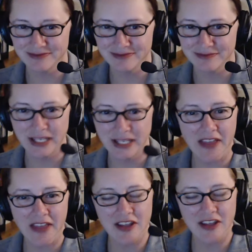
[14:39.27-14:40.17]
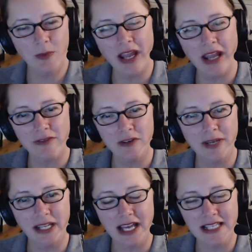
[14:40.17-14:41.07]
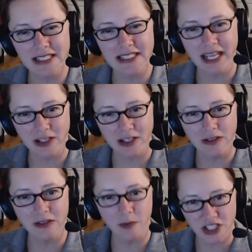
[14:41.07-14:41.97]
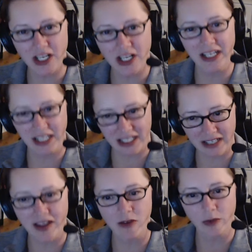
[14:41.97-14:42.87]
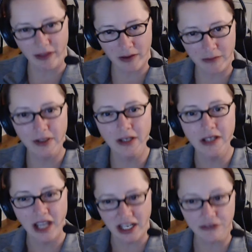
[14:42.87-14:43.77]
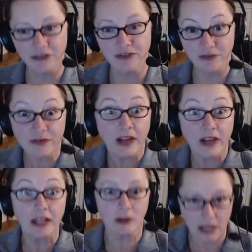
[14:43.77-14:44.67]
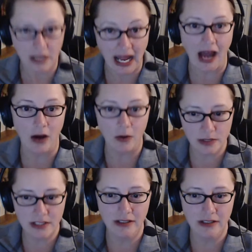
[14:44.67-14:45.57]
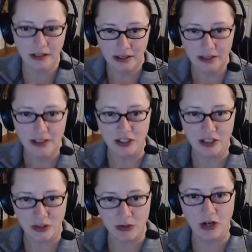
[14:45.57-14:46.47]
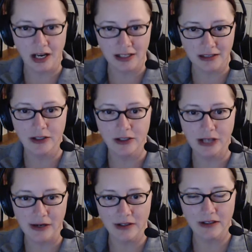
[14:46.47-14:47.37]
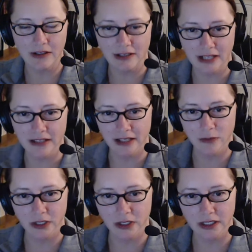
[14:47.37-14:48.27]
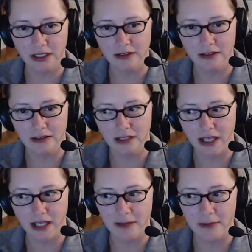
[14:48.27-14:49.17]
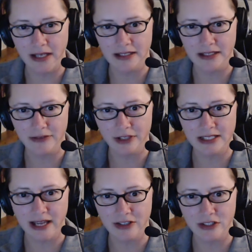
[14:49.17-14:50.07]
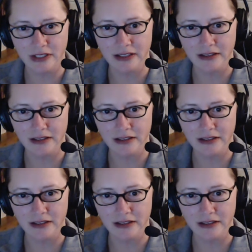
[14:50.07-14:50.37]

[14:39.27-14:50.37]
But yeah, I think you're right. Everybody has a cycle, and once you kind of get in that rhythm and you figure it out just through trial and error, it really it can make a difference actually.